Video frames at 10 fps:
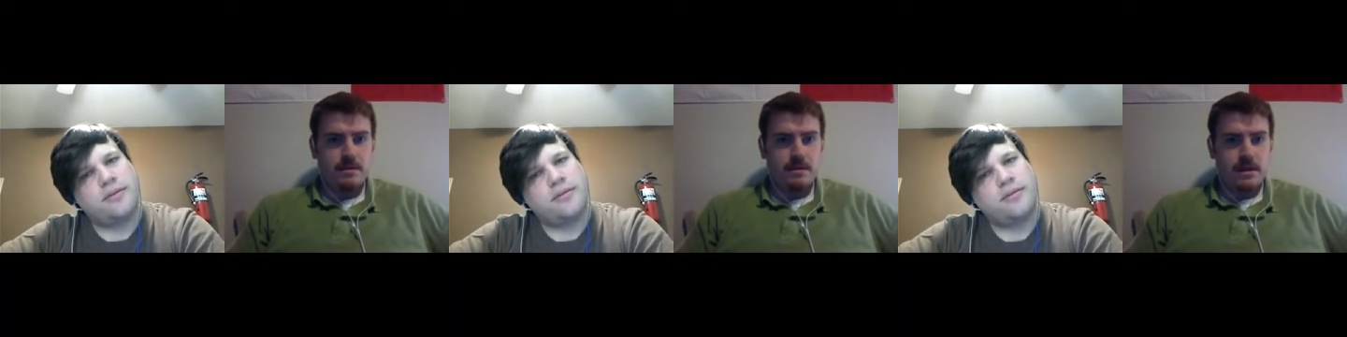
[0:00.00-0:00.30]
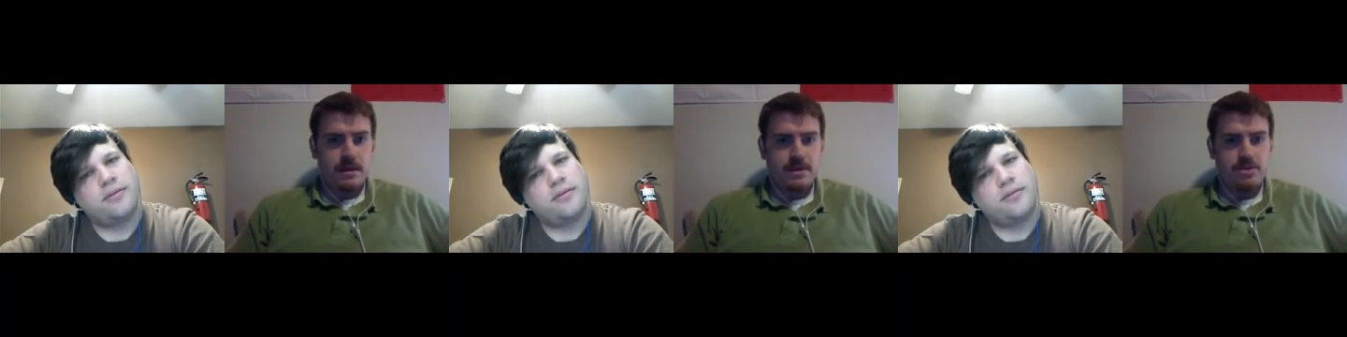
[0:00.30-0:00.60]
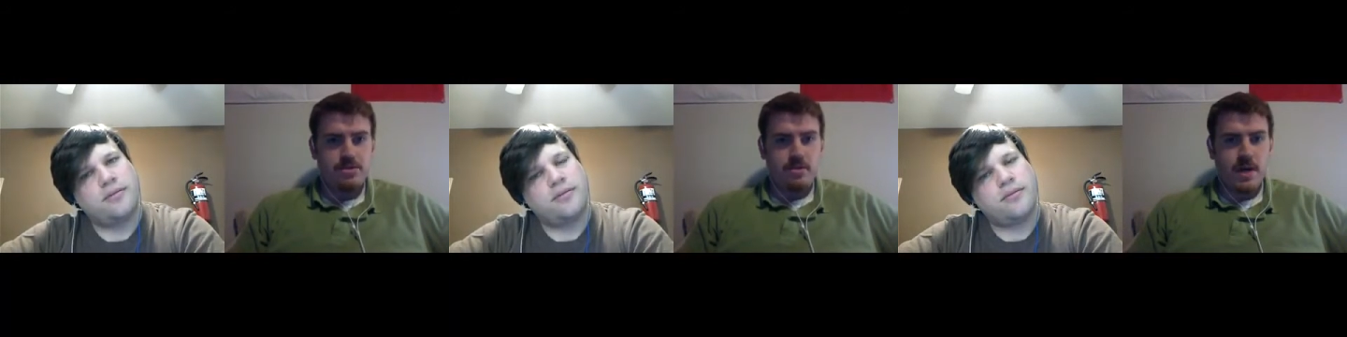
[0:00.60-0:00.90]
Speaker 1: it's
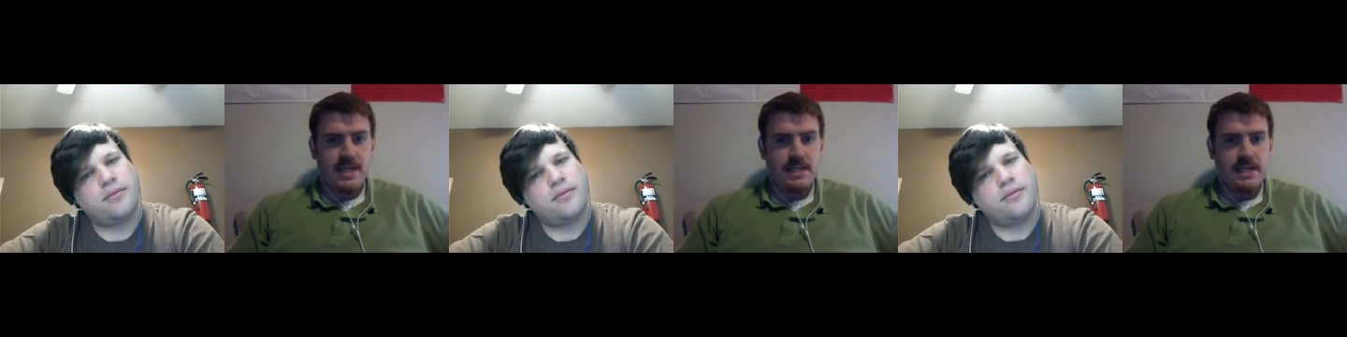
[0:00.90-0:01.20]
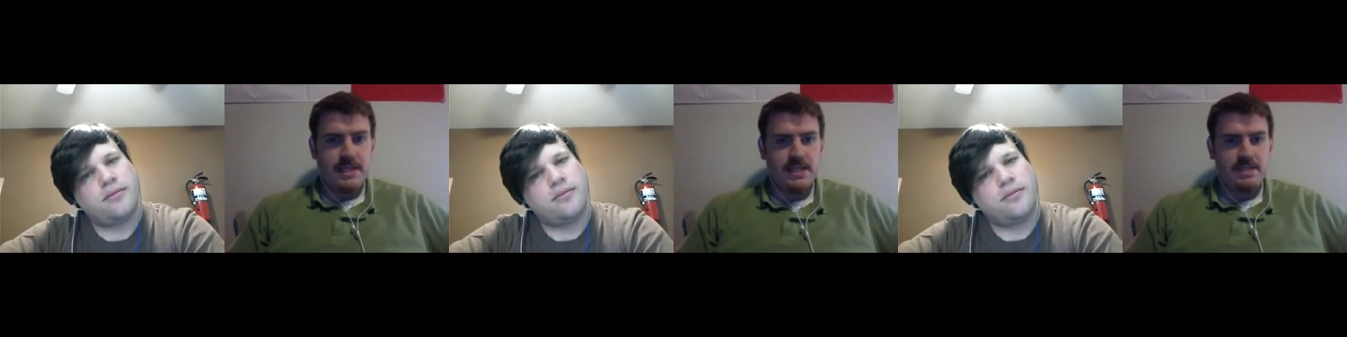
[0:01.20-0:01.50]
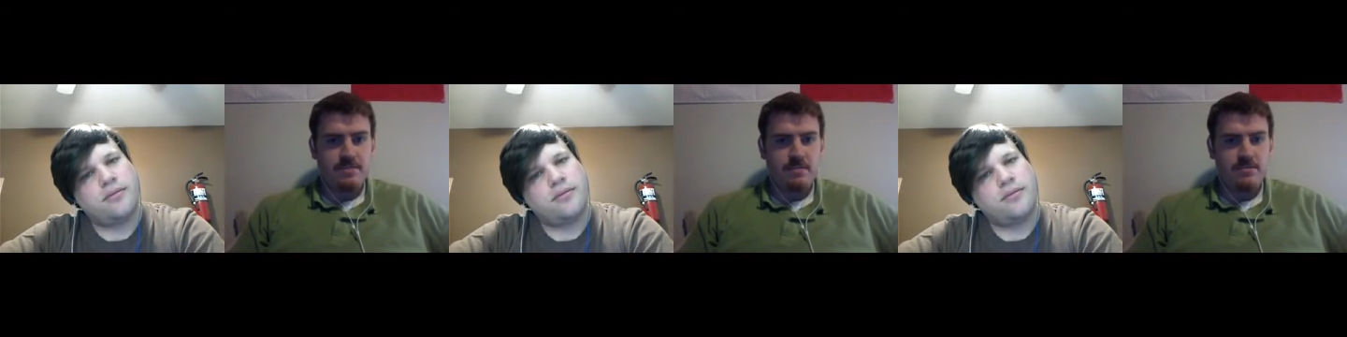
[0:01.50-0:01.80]
directly east
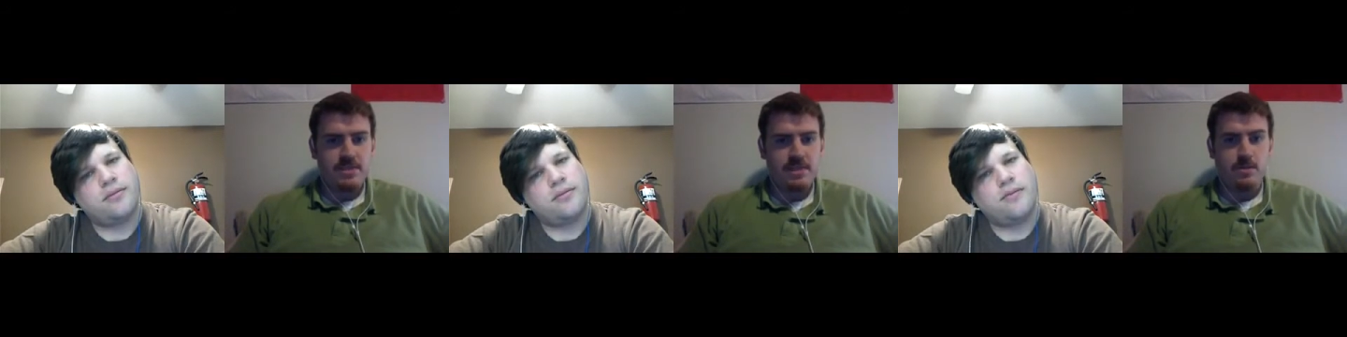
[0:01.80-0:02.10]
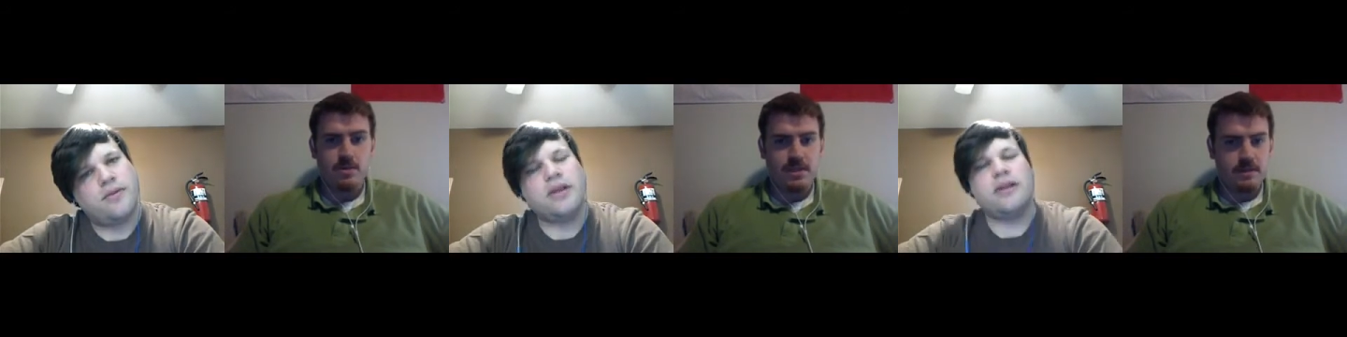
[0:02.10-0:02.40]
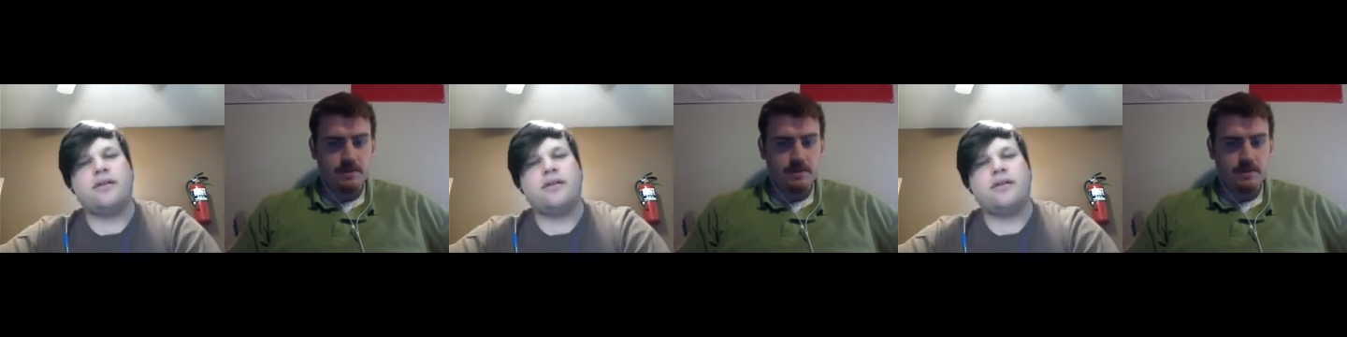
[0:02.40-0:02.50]
from Taniquetil.